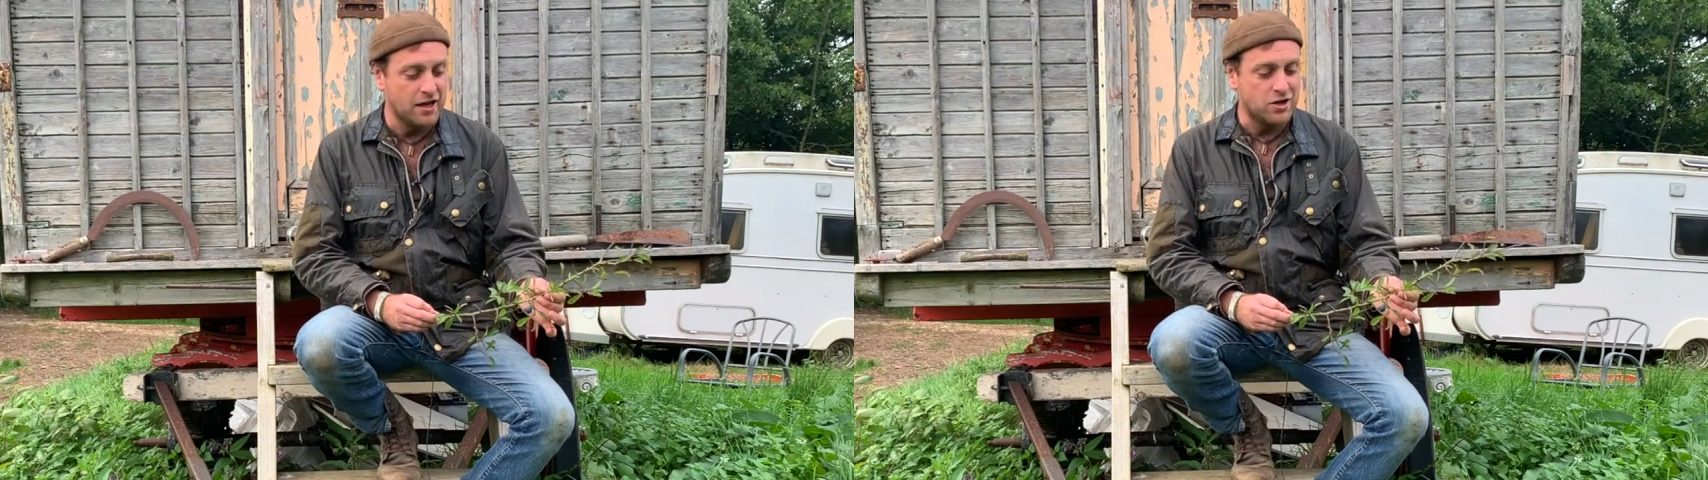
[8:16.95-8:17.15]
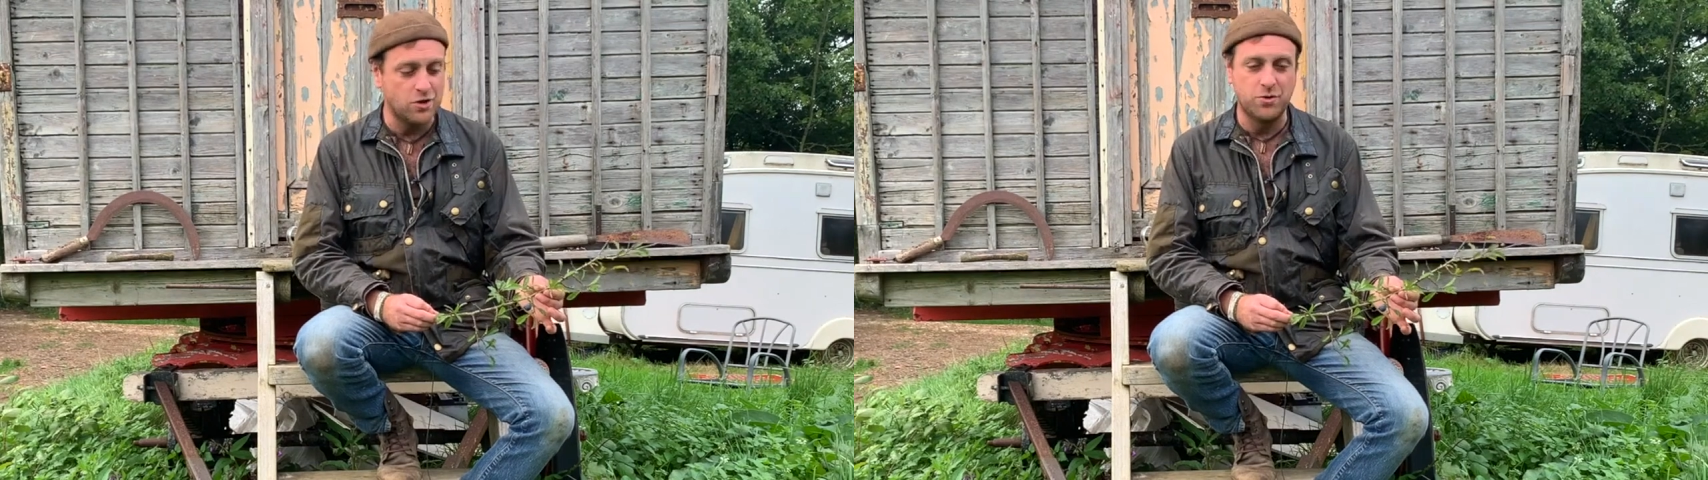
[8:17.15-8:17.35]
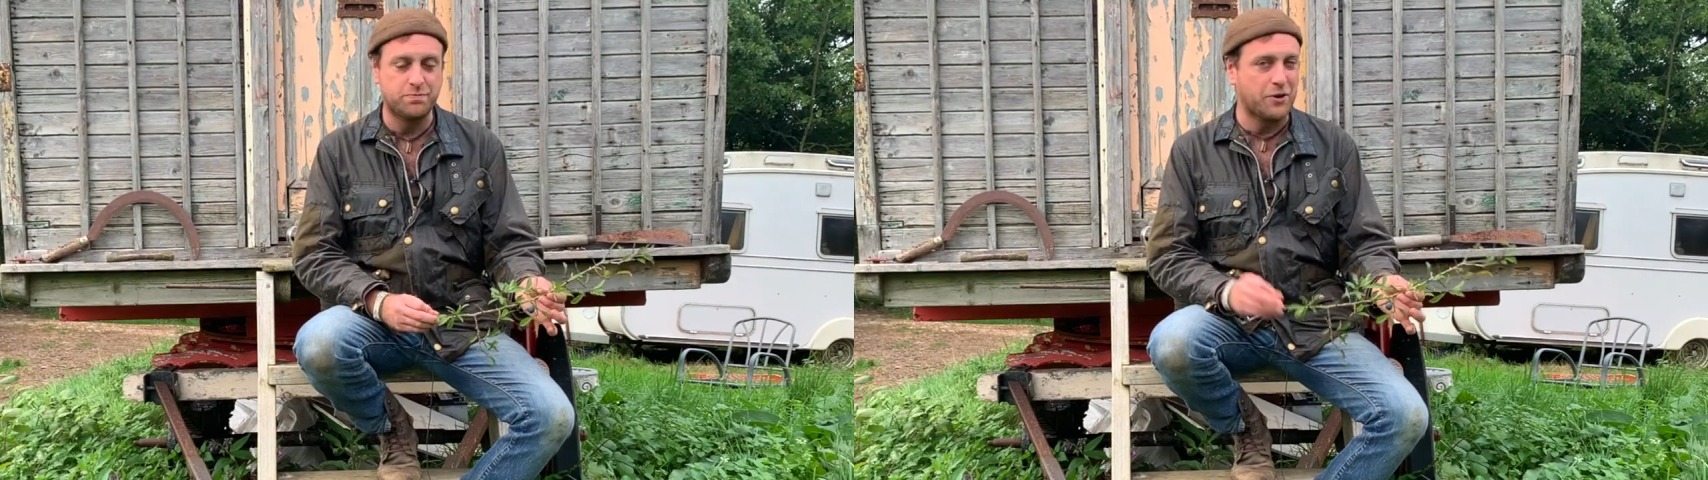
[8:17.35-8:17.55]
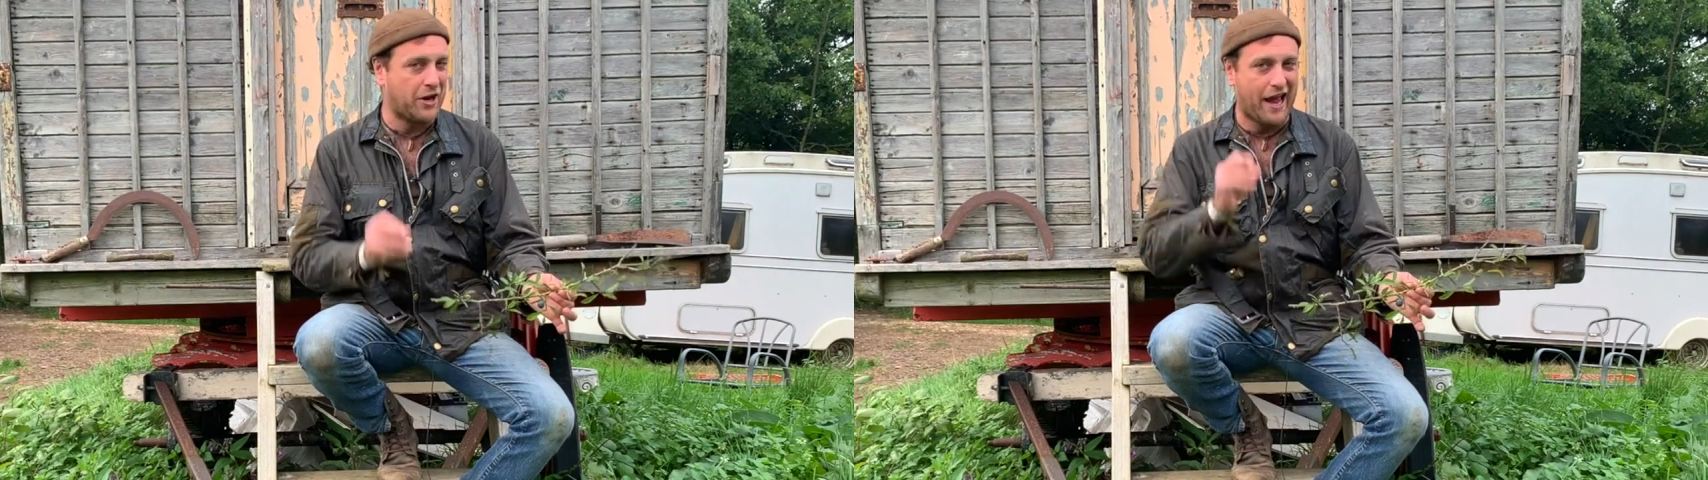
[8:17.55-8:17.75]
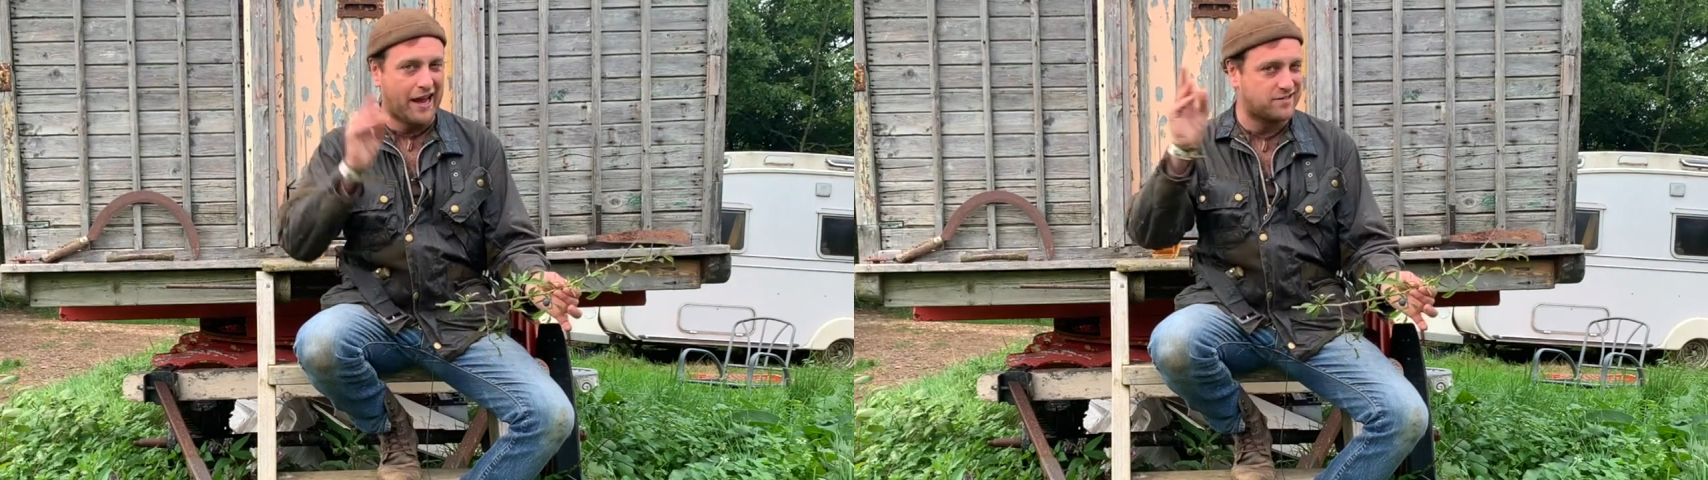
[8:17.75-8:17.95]
who was putting
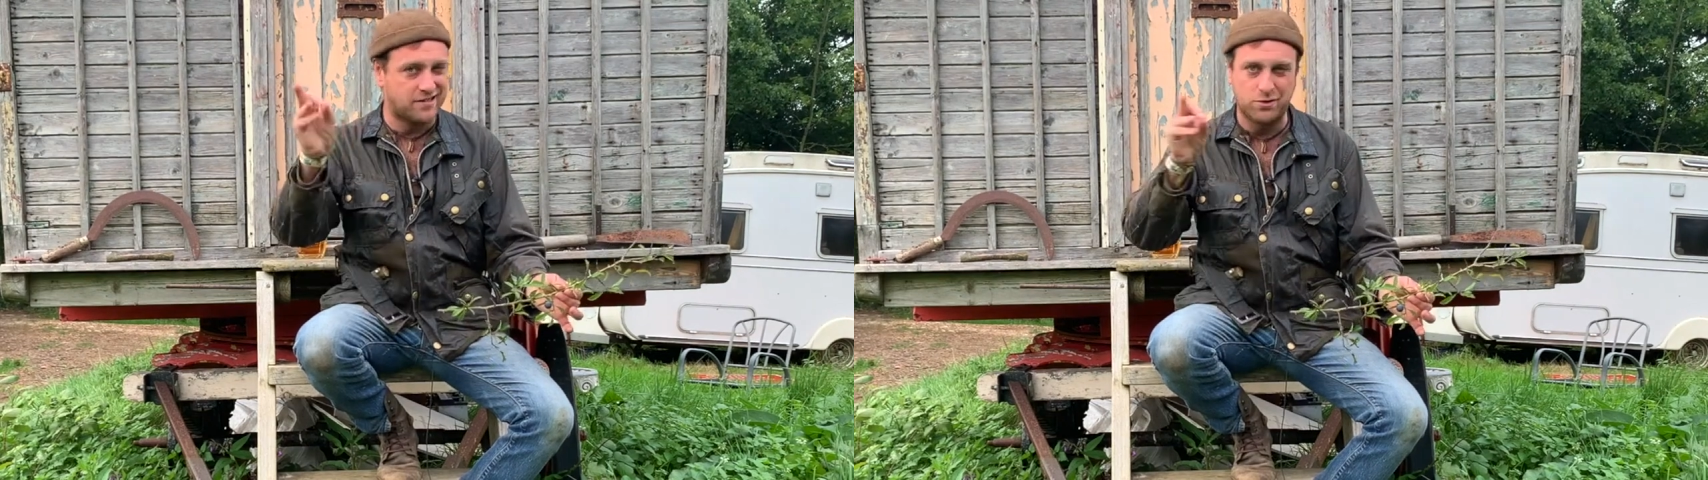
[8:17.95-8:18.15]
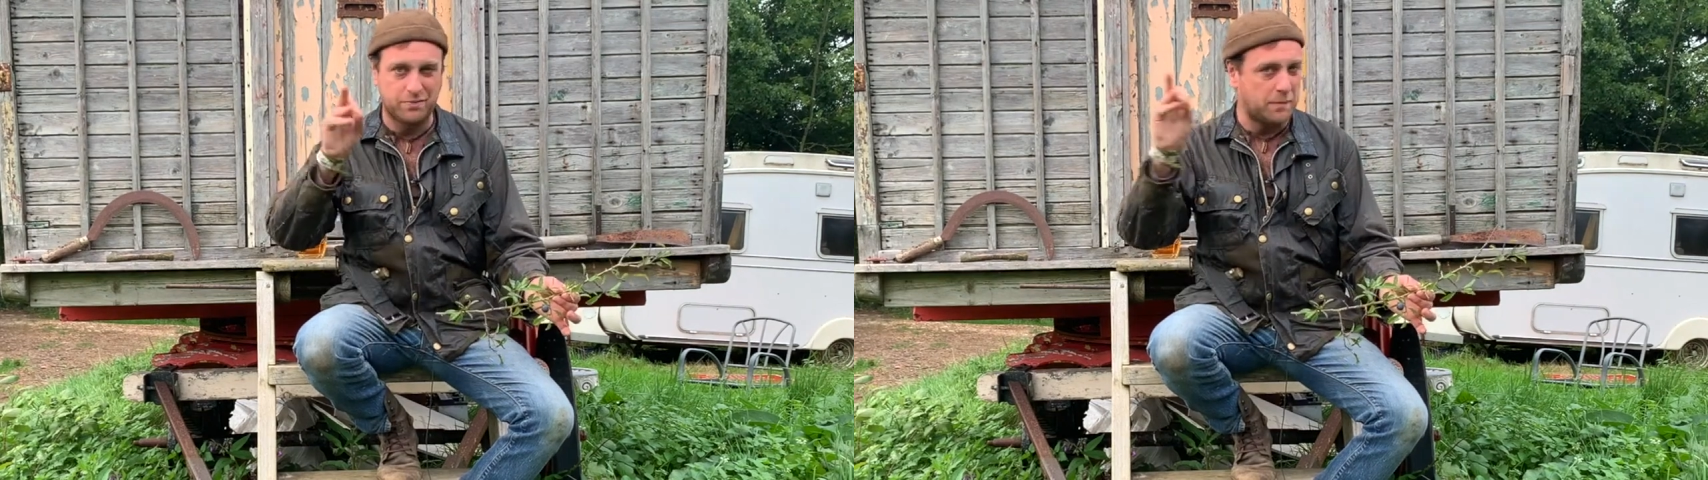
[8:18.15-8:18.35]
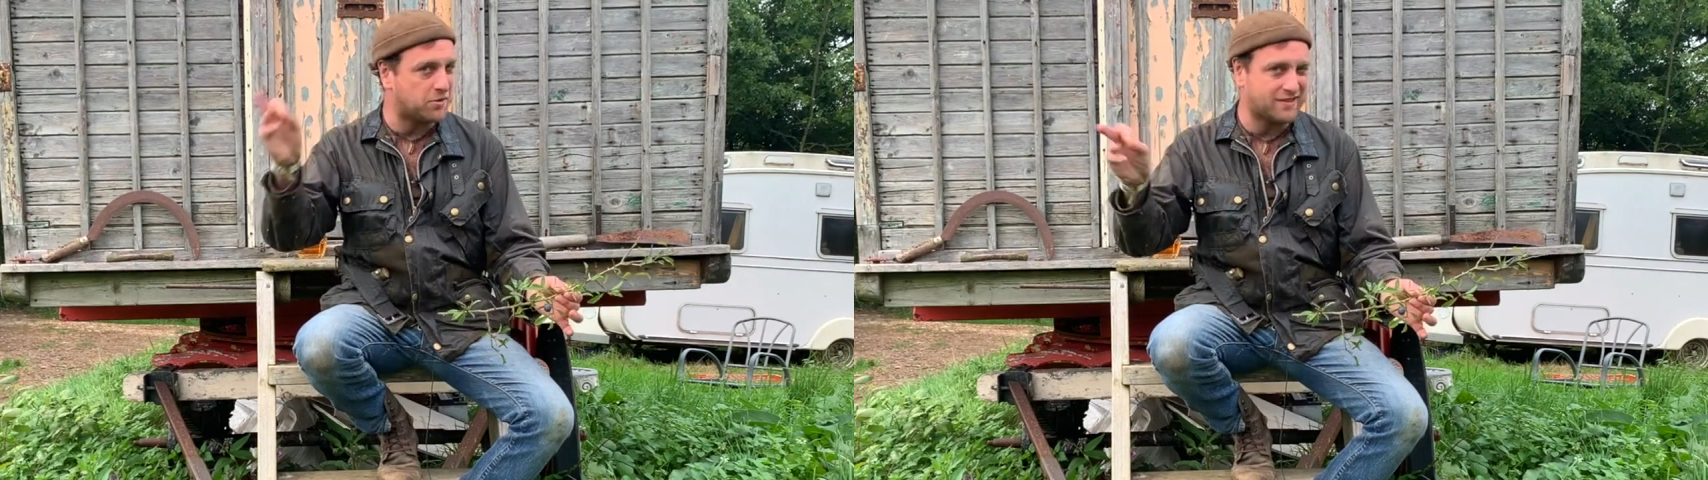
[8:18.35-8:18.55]
hexes on people's